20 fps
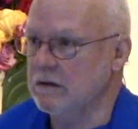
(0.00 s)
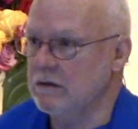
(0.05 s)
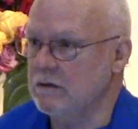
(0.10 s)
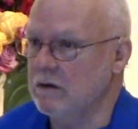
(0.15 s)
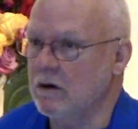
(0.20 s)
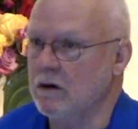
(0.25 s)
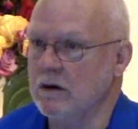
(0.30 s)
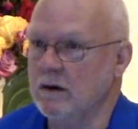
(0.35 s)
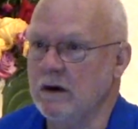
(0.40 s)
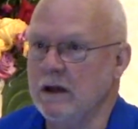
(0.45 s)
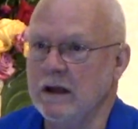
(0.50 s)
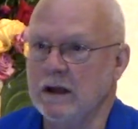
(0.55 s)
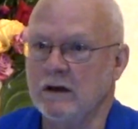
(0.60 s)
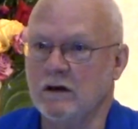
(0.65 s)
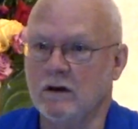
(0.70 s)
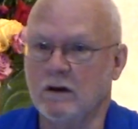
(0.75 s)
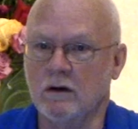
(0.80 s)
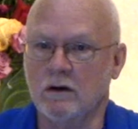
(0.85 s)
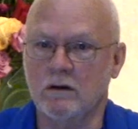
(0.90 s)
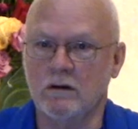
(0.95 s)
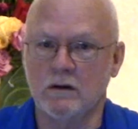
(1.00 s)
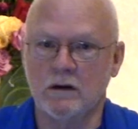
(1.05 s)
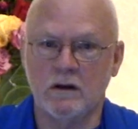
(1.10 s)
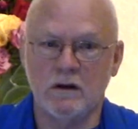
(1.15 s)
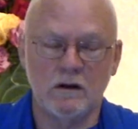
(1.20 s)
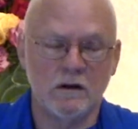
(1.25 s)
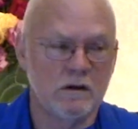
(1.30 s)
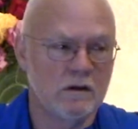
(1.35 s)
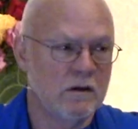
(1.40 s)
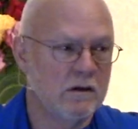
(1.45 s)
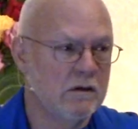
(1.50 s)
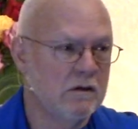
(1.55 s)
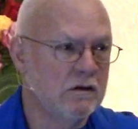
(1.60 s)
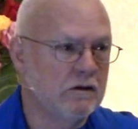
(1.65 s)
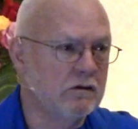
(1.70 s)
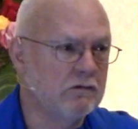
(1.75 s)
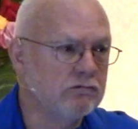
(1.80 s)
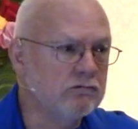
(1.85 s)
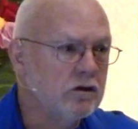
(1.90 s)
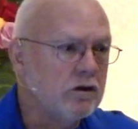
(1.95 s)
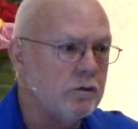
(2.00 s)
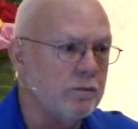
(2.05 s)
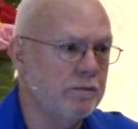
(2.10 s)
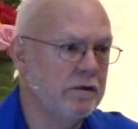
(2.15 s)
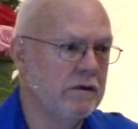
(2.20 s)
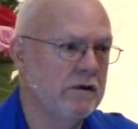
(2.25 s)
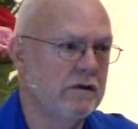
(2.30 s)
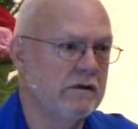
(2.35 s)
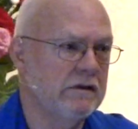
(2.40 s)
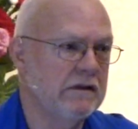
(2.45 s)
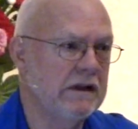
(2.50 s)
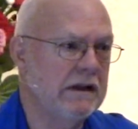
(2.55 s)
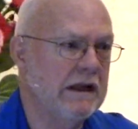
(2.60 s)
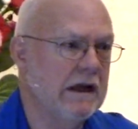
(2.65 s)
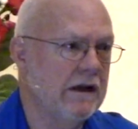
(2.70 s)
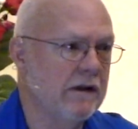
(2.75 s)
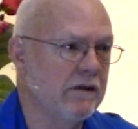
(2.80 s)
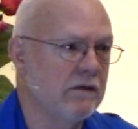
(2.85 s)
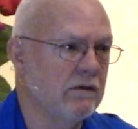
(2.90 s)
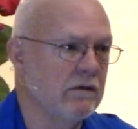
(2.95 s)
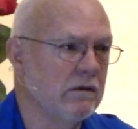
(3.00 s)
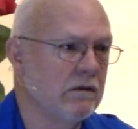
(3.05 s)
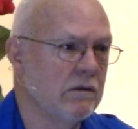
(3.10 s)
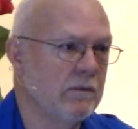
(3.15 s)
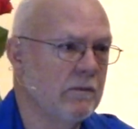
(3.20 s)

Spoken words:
or in our group together,